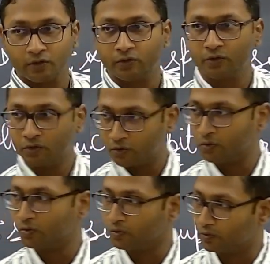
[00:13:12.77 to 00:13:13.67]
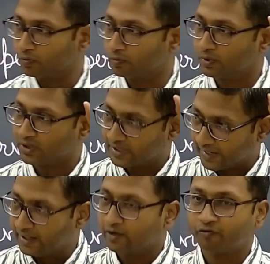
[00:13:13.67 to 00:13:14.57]
You
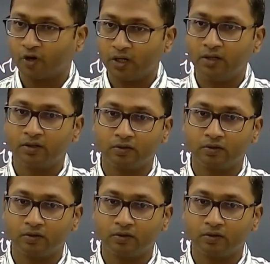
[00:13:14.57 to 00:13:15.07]
train it for